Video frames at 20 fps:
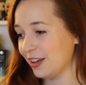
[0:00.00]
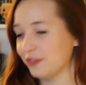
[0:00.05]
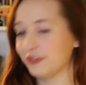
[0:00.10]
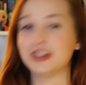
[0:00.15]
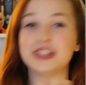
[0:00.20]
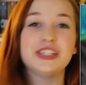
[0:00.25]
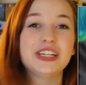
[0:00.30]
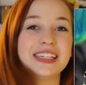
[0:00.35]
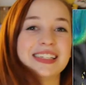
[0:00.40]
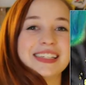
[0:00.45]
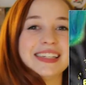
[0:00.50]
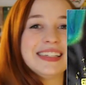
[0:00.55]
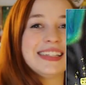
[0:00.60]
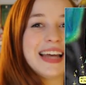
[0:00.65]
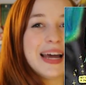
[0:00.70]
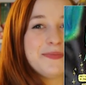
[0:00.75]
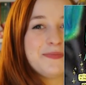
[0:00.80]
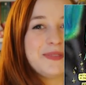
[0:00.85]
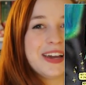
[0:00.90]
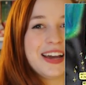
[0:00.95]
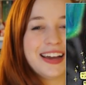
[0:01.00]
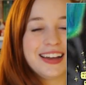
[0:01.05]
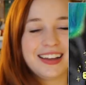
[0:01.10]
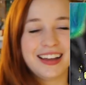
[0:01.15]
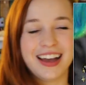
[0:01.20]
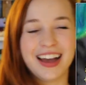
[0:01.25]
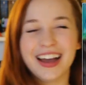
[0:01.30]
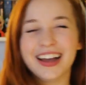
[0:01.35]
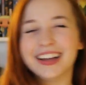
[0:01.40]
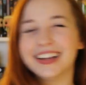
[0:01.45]
Francesca Zappia.
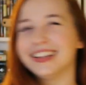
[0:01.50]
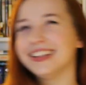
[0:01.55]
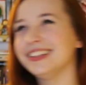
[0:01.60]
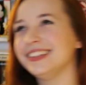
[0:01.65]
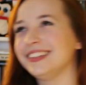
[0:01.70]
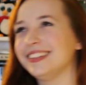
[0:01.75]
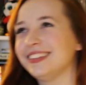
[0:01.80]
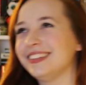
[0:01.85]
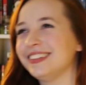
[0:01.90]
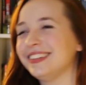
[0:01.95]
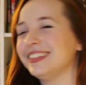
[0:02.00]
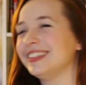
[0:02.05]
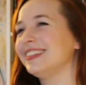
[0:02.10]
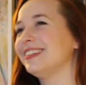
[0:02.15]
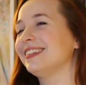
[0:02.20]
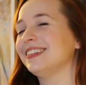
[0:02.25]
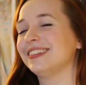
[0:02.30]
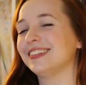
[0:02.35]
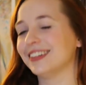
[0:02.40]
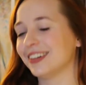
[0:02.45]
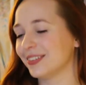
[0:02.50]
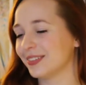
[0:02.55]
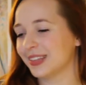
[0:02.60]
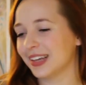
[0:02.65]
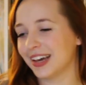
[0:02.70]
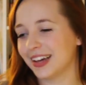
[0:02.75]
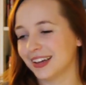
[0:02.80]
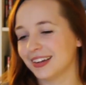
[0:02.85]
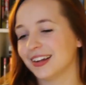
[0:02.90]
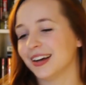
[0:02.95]
I didn't know
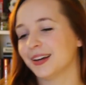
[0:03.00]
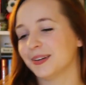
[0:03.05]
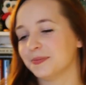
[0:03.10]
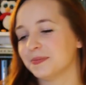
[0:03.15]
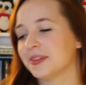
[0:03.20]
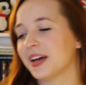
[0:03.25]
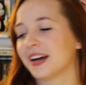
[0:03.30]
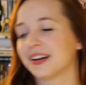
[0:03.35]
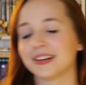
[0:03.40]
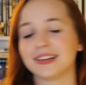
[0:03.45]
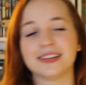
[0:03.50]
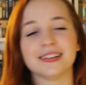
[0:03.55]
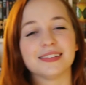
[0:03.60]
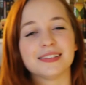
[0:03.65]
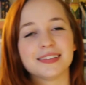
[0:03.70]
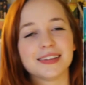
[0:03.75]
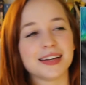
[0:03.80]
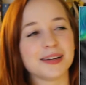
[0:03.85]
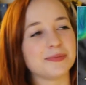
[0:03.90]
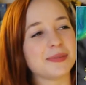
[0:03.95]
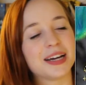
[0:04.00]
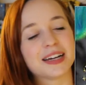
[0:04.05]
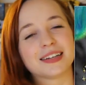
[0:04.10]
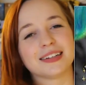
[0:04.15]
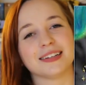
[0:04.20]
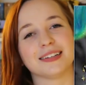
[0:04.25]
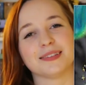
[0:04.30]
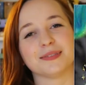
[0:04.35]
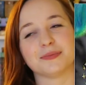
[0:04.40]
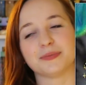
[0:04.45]
that. I'm not
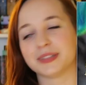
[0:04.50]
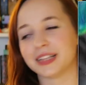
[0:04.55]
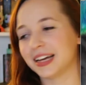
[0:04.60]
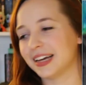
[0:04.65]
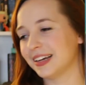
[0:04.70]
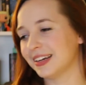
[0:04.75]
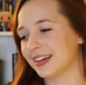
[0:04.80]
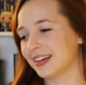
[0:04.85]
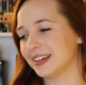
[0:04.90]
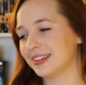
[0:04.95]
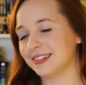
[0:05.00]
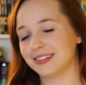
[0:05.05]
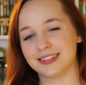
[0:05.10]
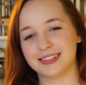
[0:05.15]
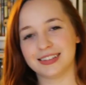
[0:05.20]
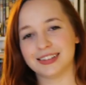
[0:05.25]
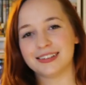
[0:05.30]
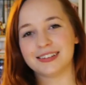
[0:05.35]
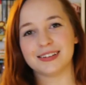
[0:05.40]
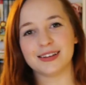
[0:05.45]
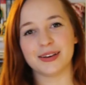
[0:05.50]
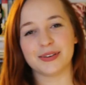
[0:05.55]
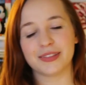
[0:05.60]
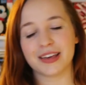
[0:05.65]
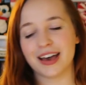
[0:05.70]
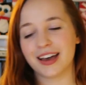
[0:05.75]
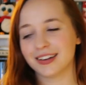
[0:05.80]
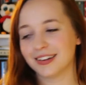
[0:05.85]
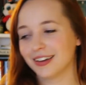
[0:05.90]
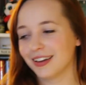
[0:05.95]
gonna play. I didn't know
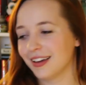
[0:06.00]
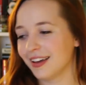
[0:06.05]
that.